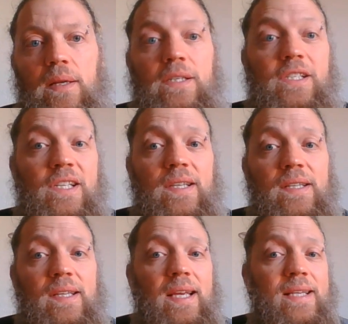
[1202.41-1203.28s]

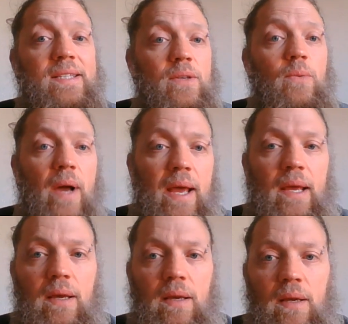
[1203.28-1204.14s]
Jesus is the
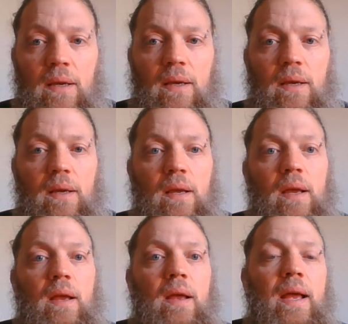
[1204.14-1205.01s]
way,
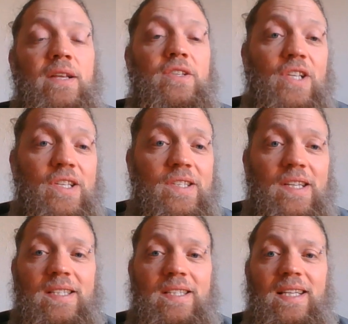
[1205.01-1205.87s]
and
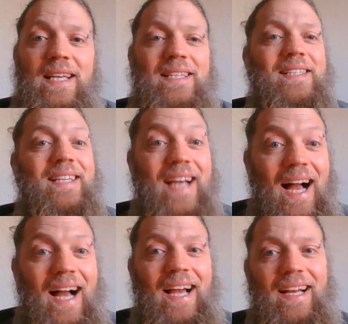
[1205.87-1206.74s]
Jesus is the
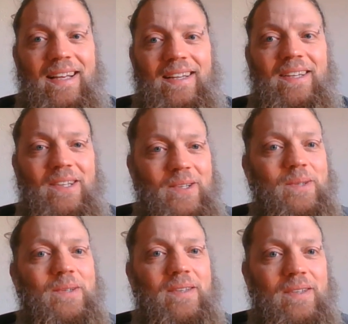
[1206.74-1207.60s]
guide.
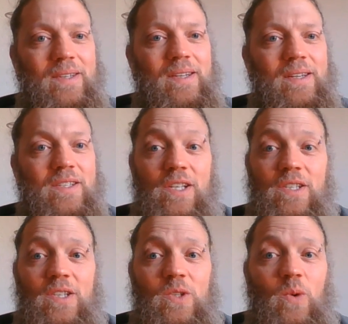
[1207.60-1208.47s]

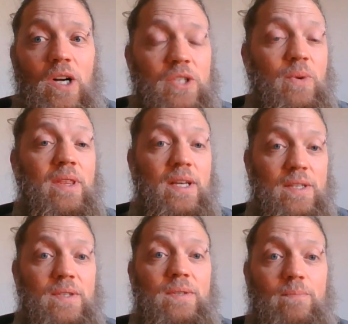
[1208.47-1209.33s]
Jesus walks with
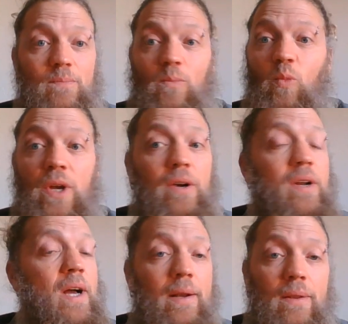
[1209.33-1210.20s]
us. We are
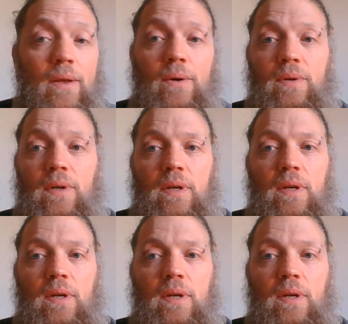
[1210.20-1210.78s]
not alone.